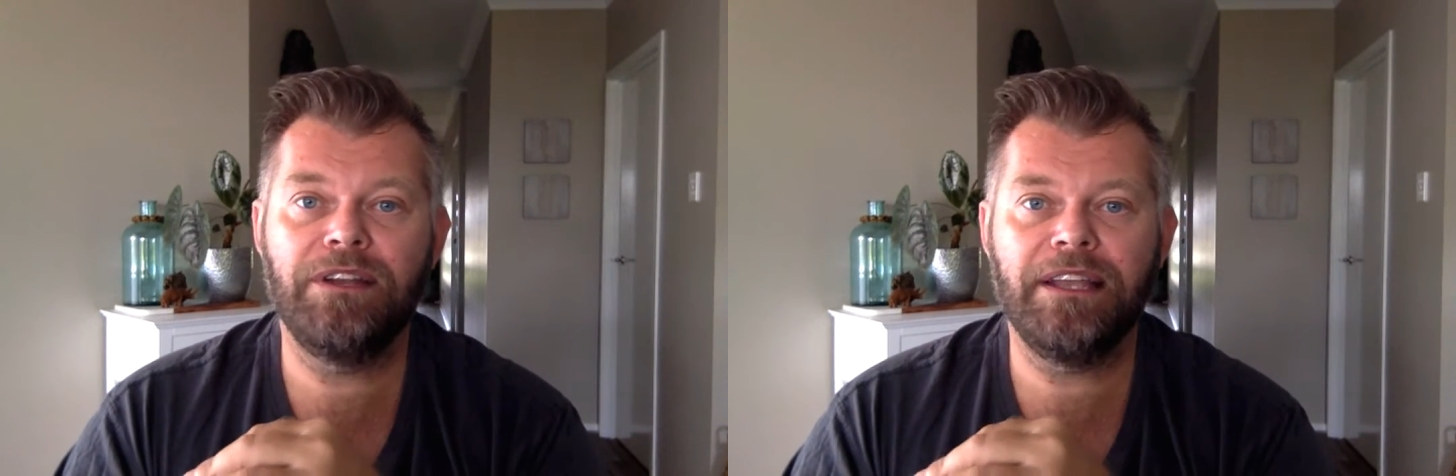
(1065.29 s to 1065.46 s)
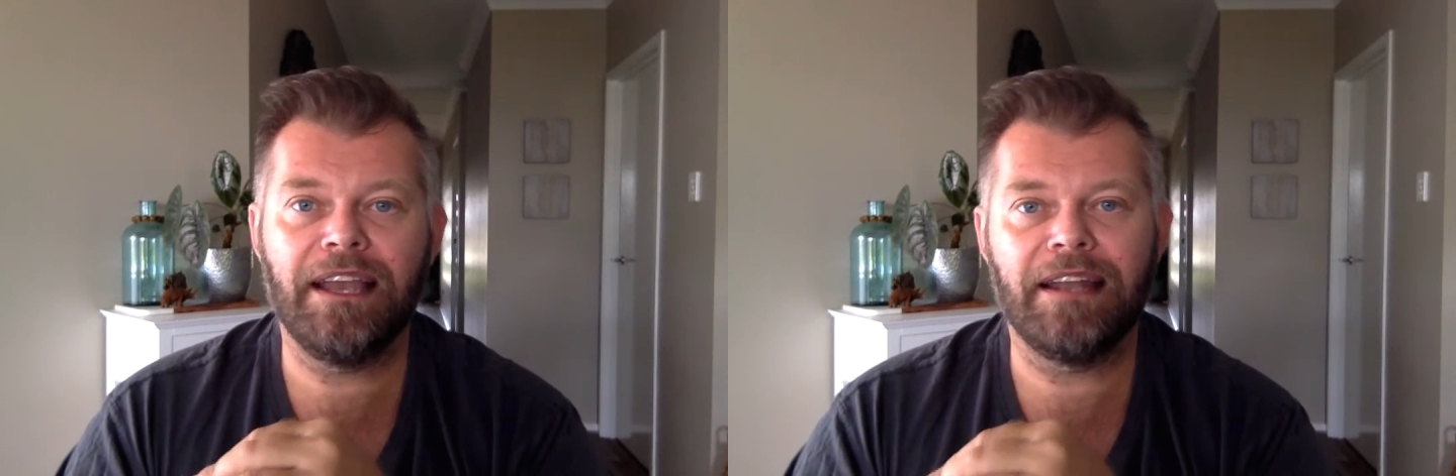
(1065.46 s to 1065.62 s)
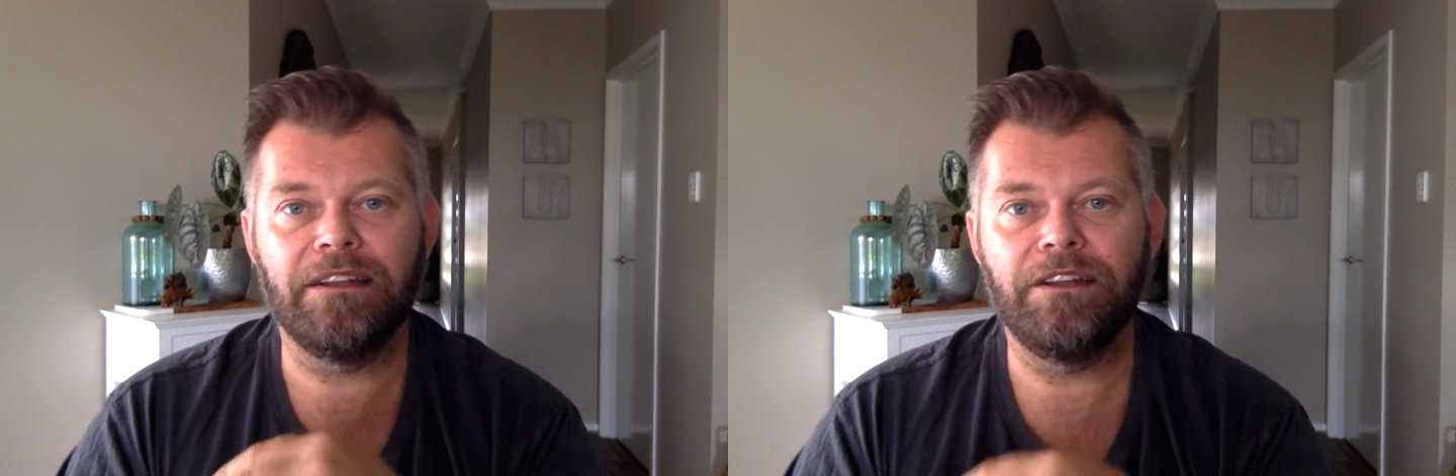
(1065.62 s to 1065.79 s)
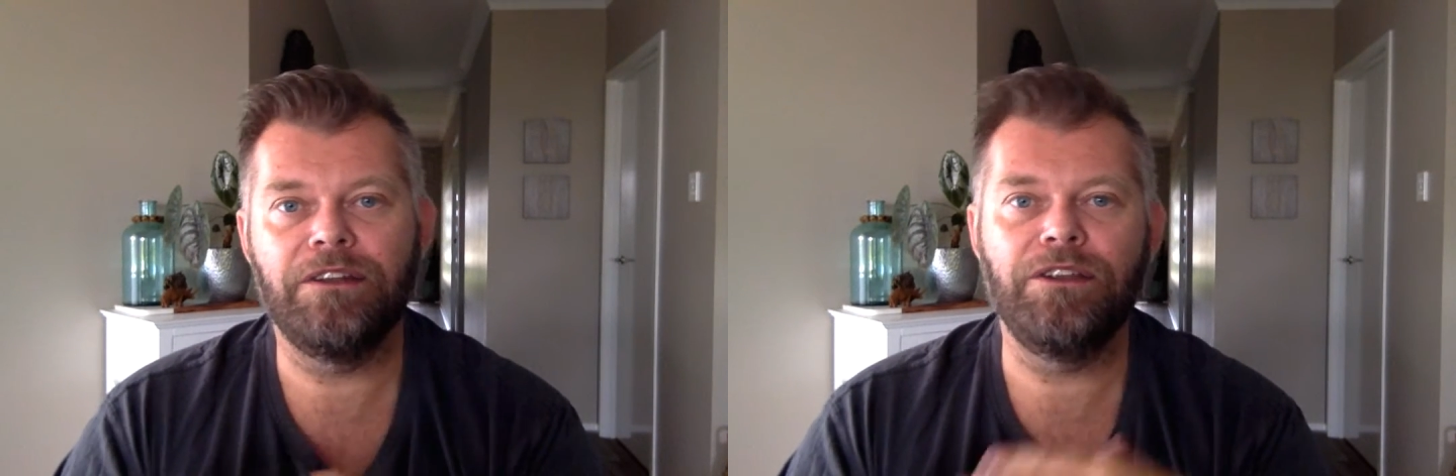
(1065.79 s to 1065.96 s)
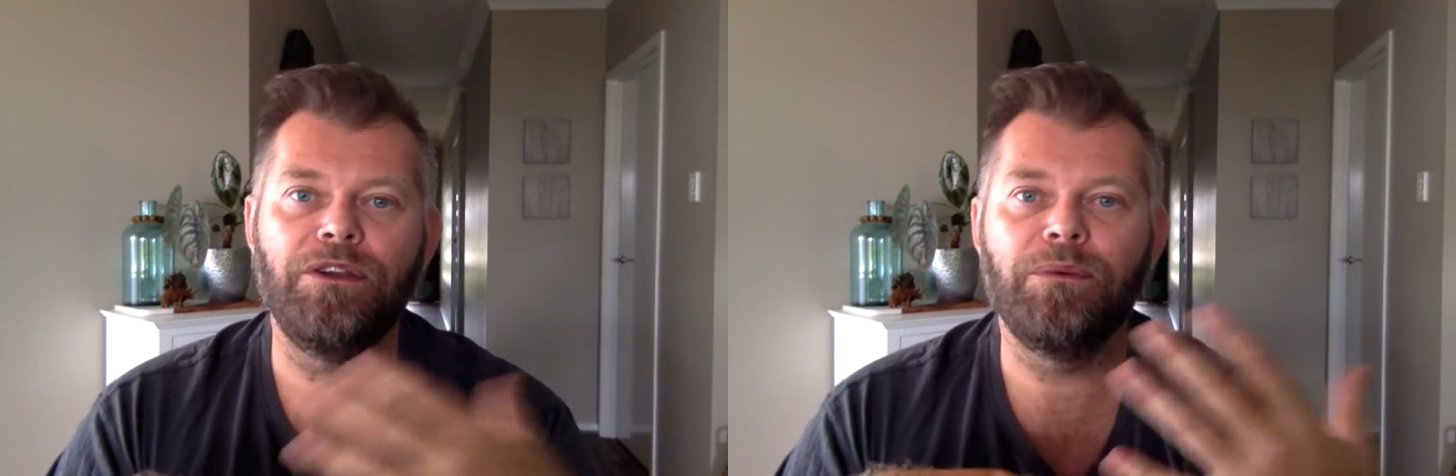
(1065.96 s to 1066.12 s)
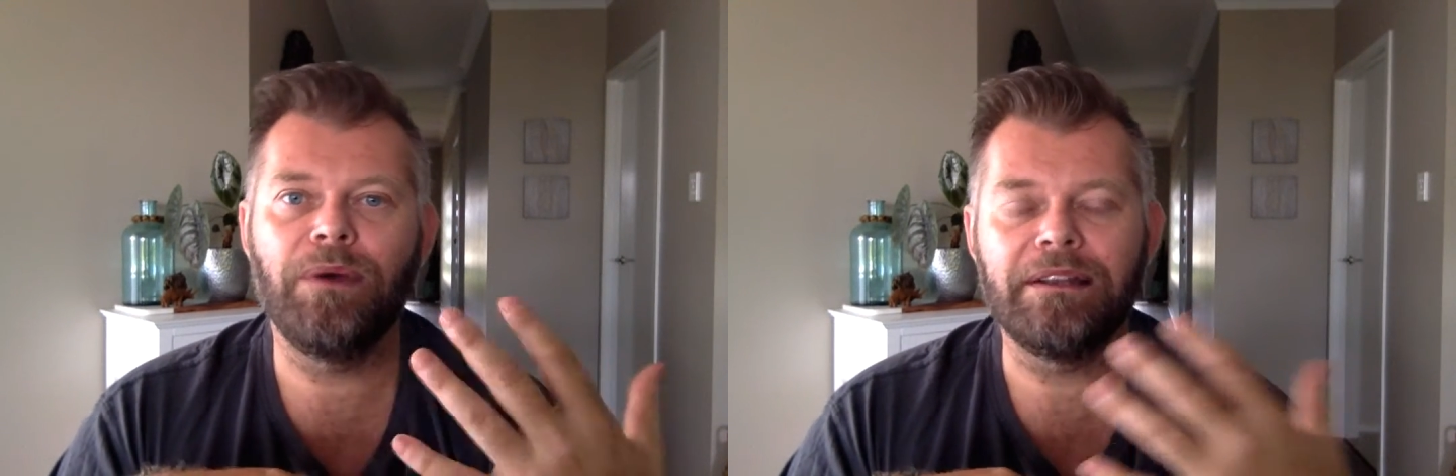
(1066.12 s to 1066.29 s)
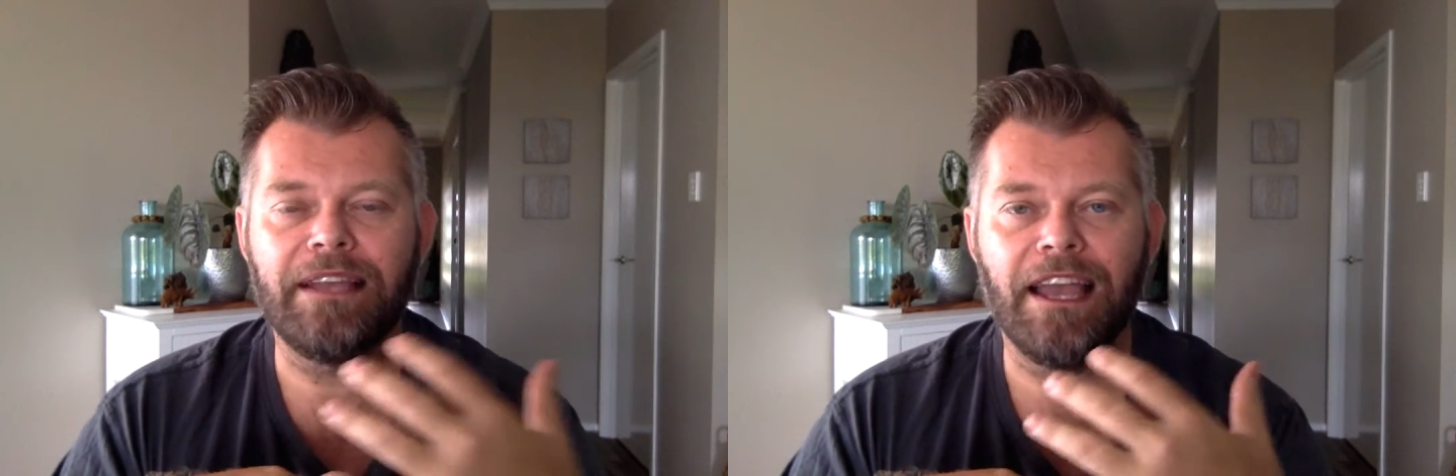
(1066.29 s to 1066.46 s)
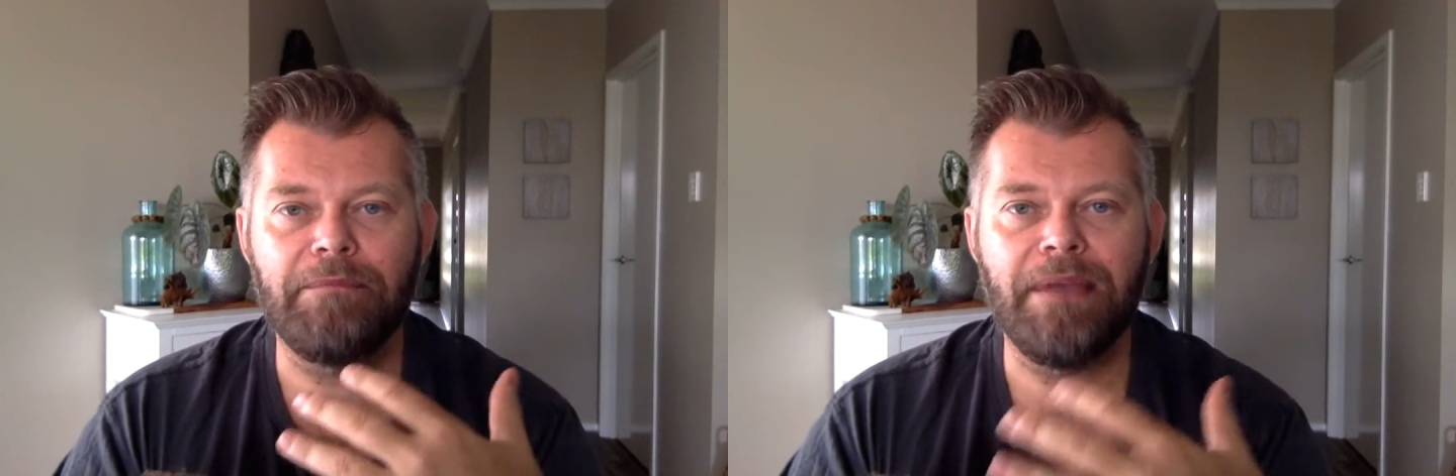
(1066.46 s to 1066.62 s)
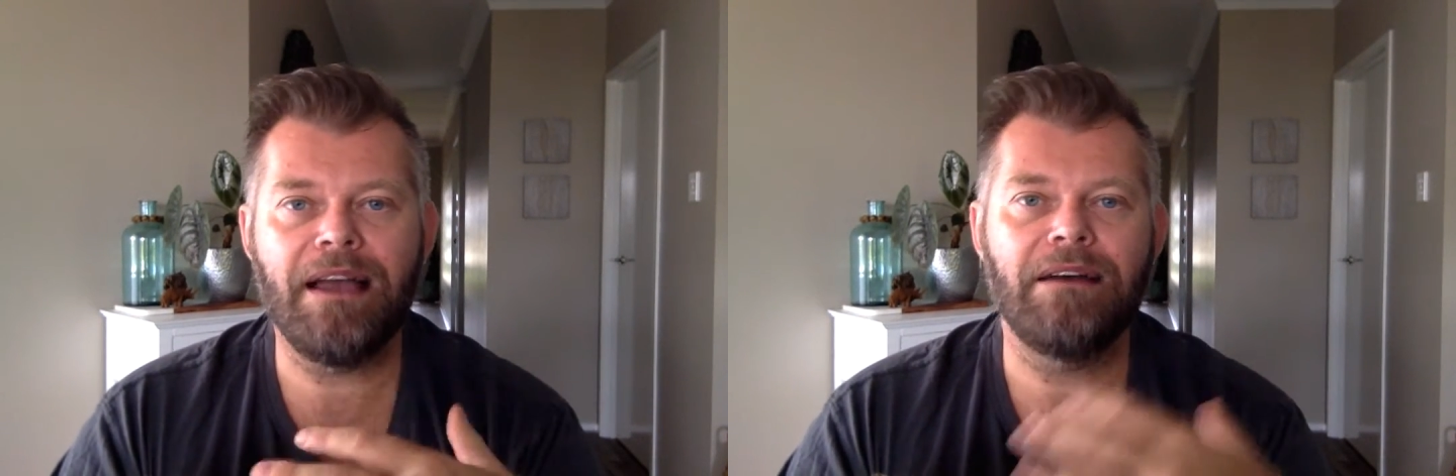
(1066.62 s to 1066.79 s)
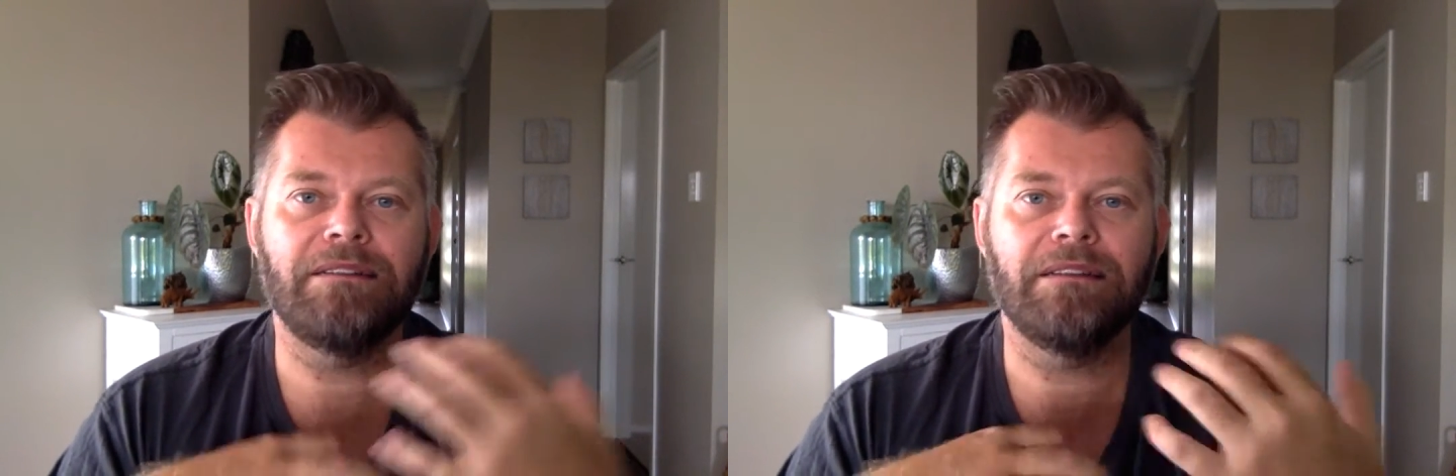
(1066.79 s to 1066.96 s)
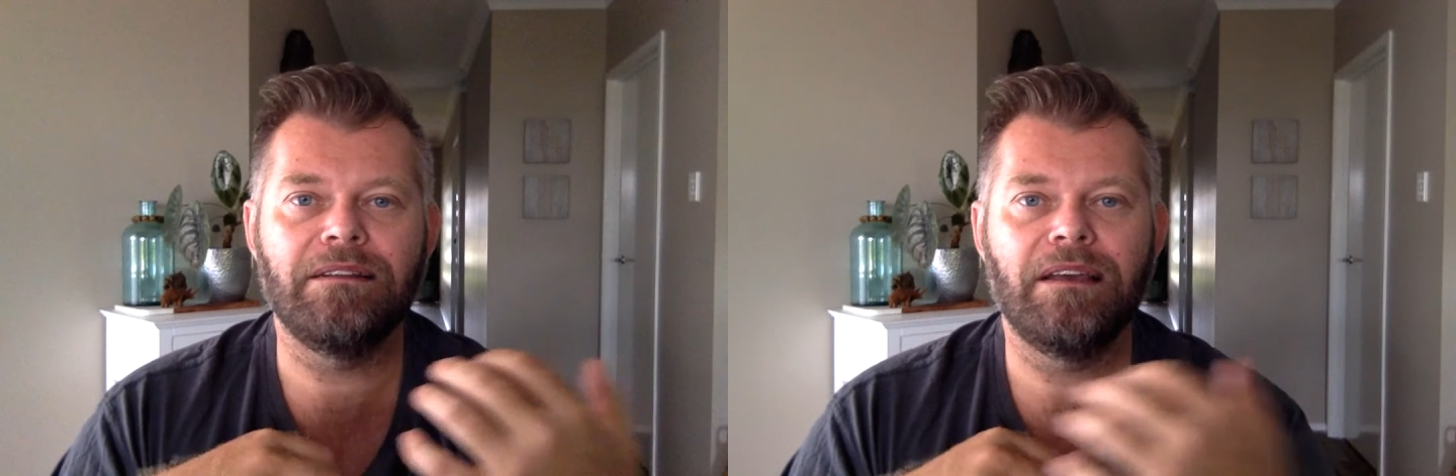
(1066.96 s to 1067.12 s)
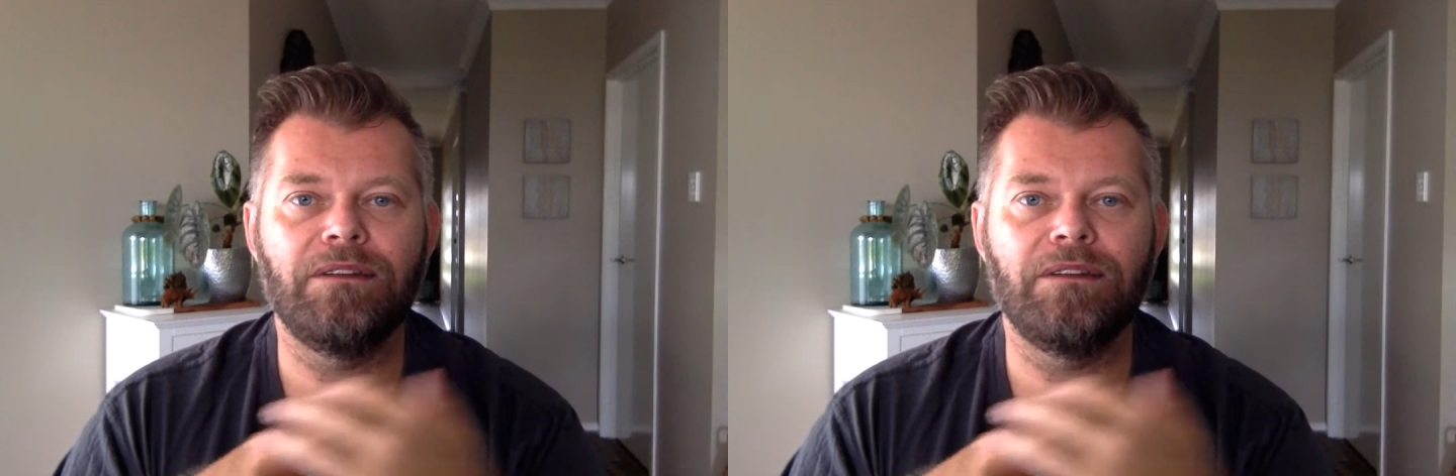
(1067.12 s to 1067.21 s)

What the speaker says: again and a new one came out and